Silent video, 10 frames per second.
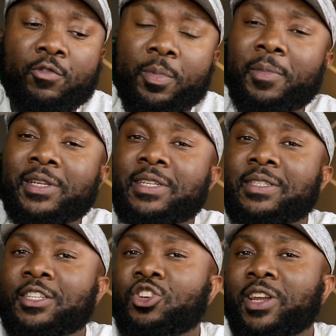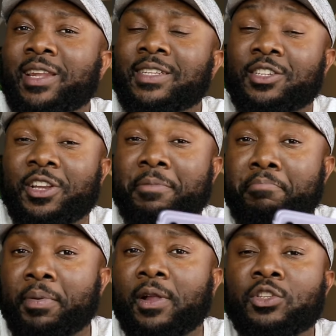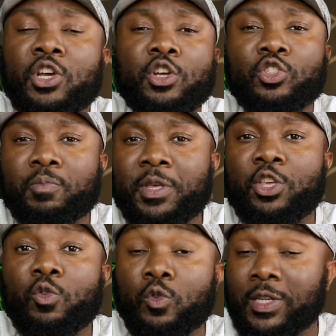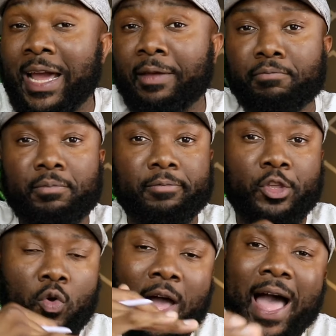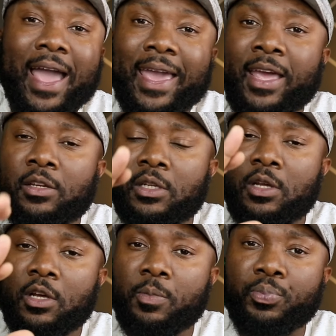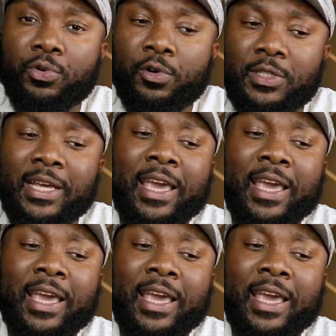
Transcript: Remember, these things are not necessarily built to be used like, high-end computers.